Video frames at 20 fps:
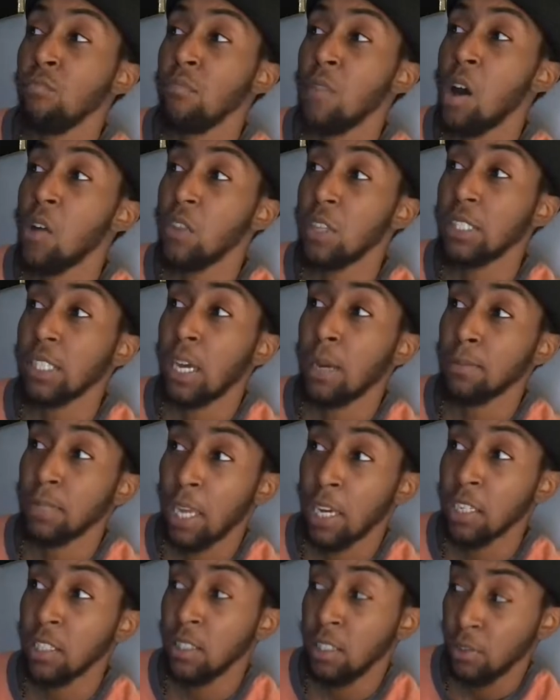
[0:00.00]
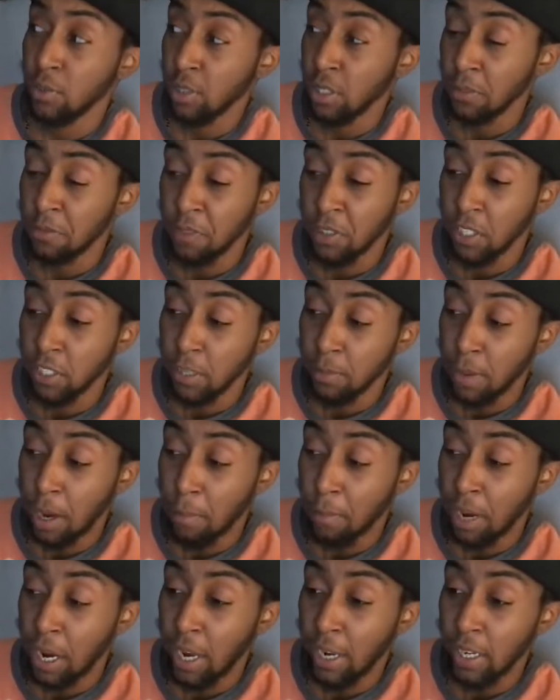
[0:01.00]
Other times I can literally feel it in my
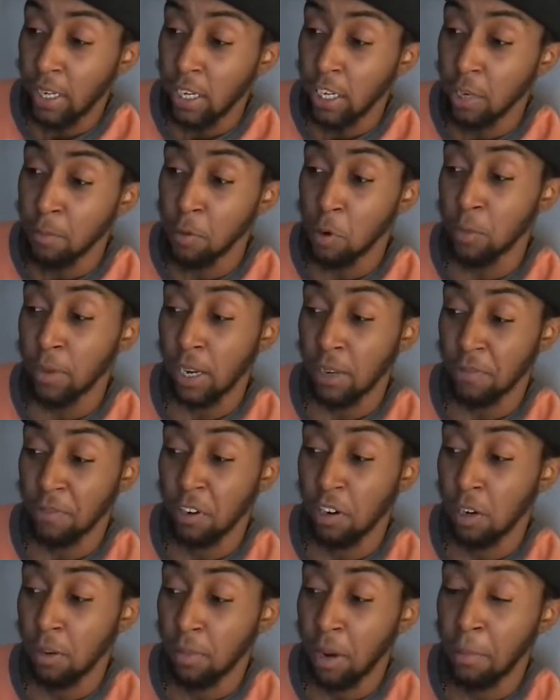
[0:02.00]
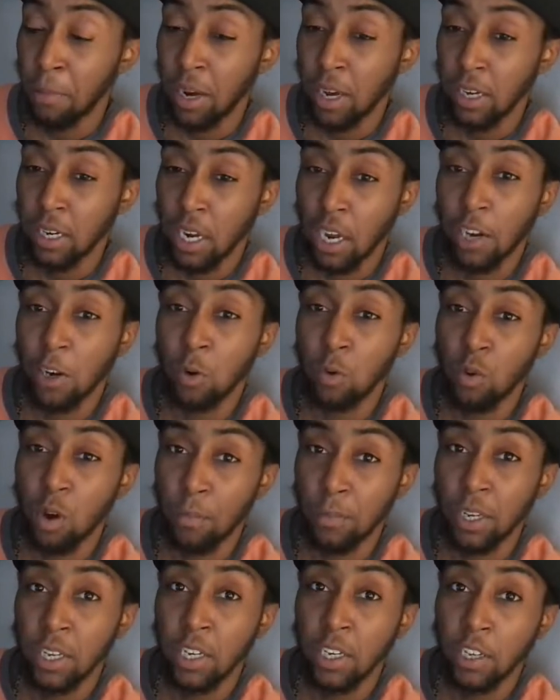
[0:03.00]
body. And the moment I feel it in my body, I know I'm
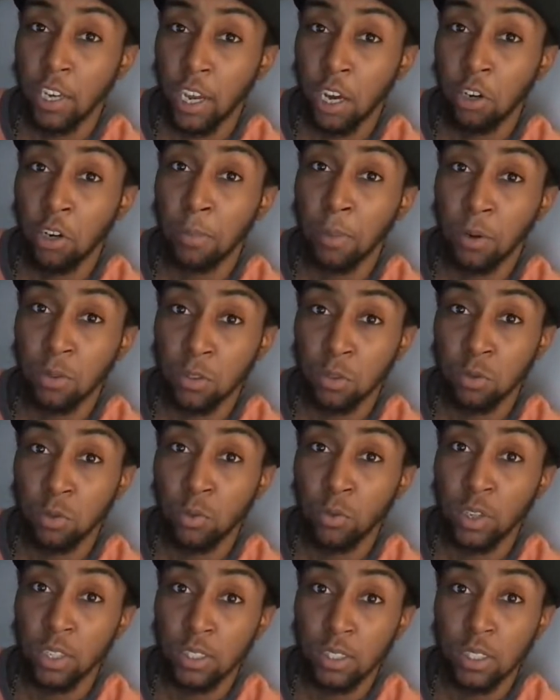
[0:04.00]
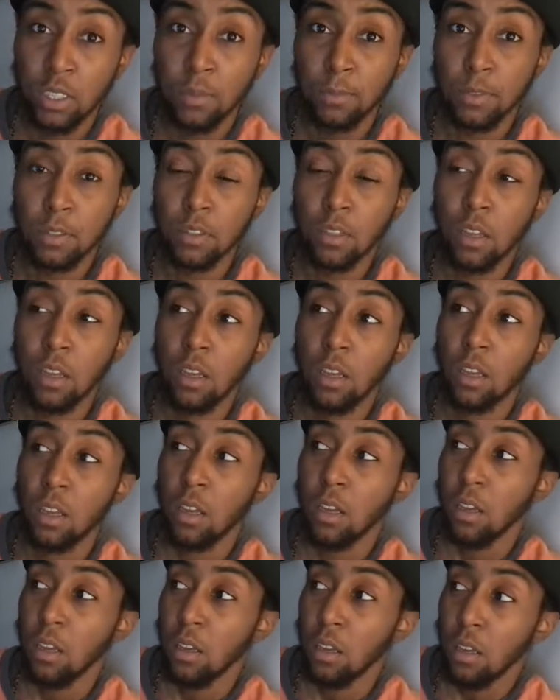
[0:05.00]
gonna get it down about two, three attempts
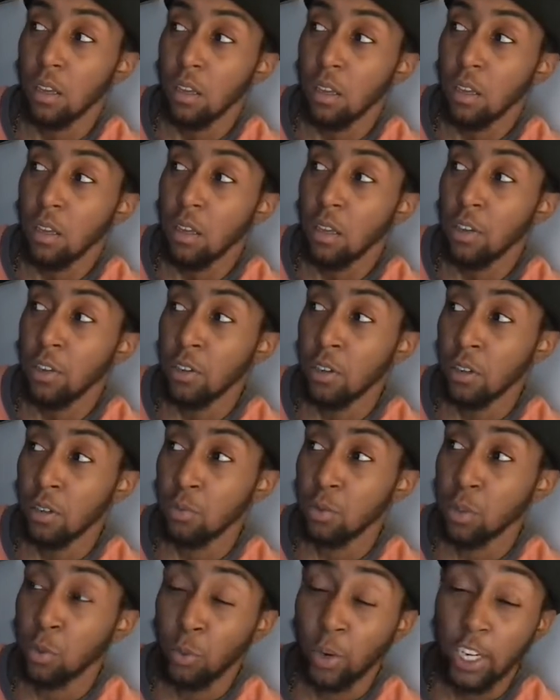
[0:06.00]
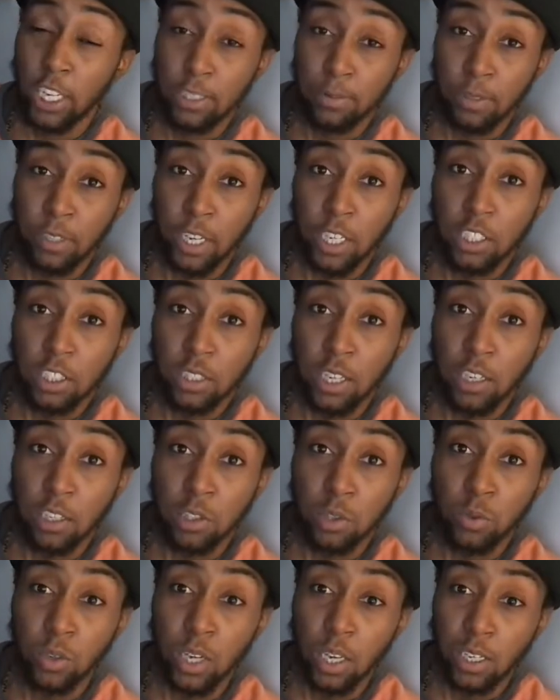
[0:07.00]
you know, with the right explanation, I could
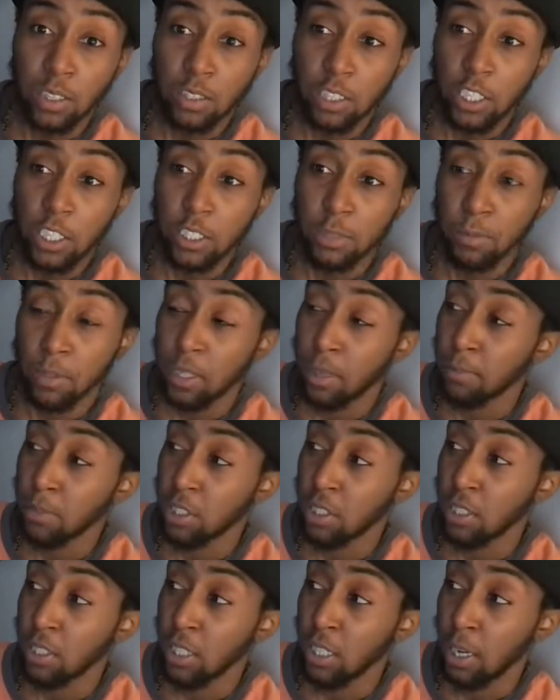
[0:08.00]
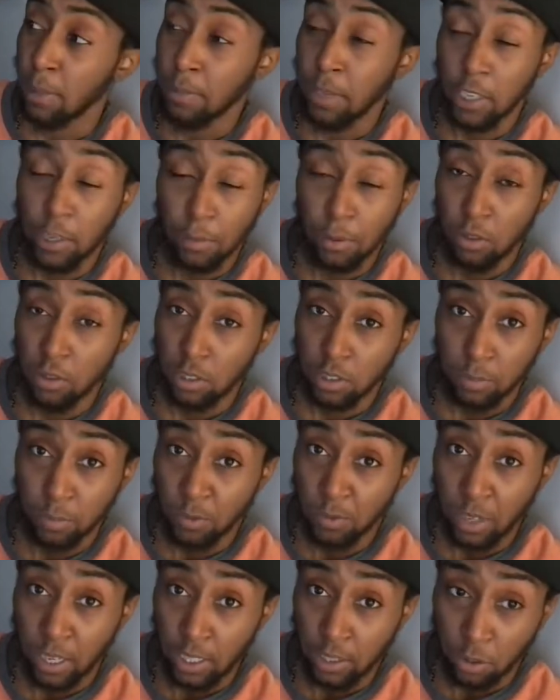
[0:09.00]
do a lot of things, but I'm just saying I'm not the person to
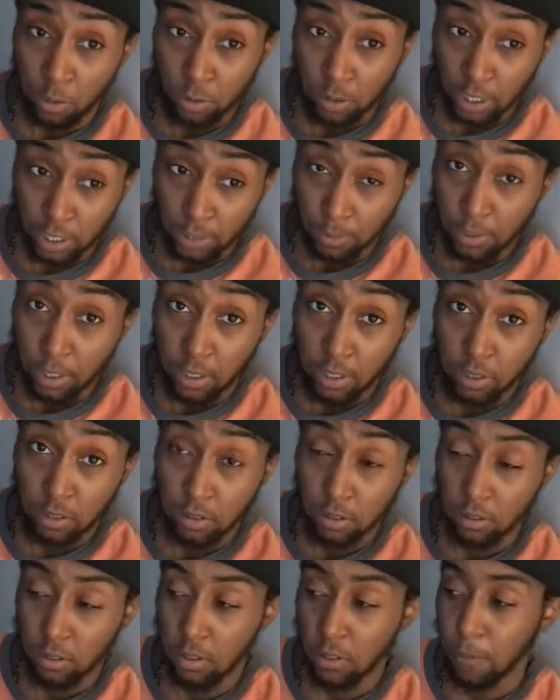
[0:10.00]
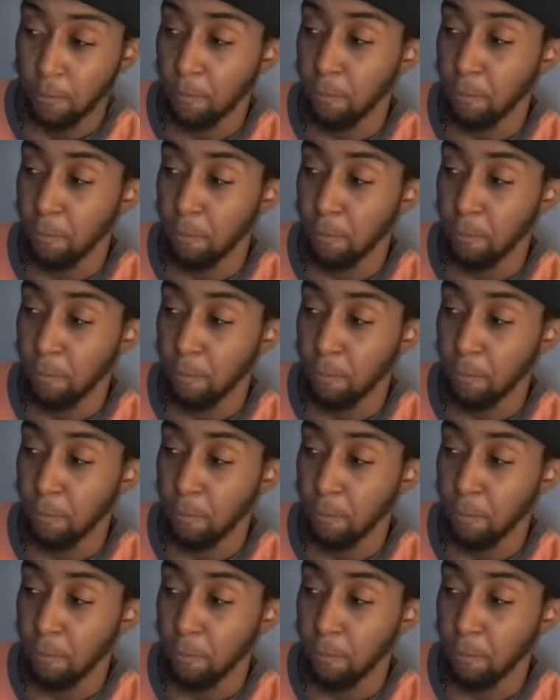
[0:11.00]
provide those explanations.